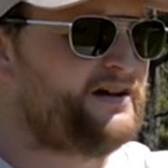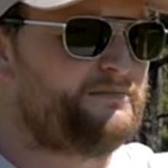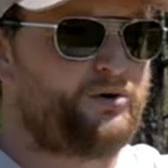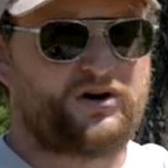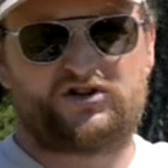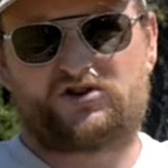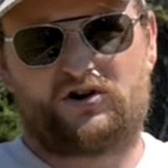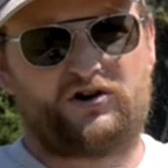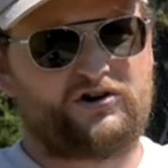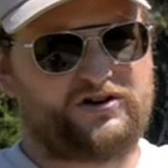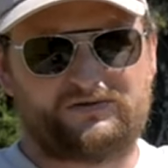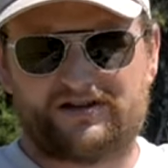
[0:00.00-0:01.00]
Pretty
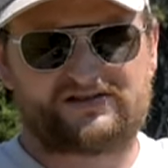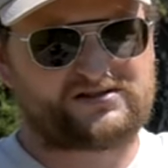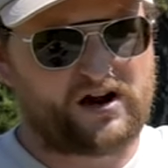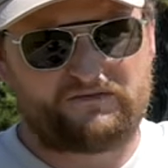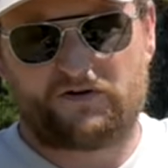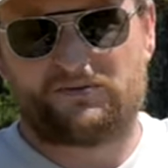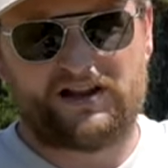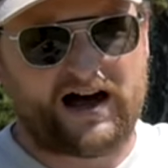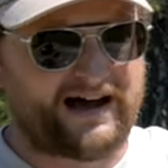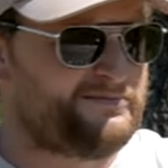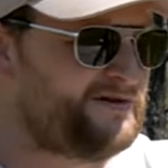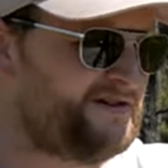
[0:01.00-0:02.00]
sure you can get stuff from
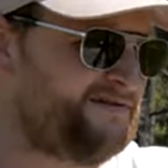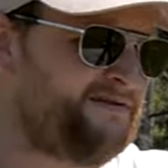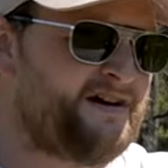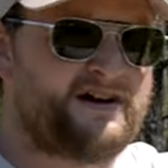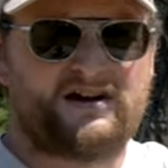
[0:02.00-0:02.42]
Lyman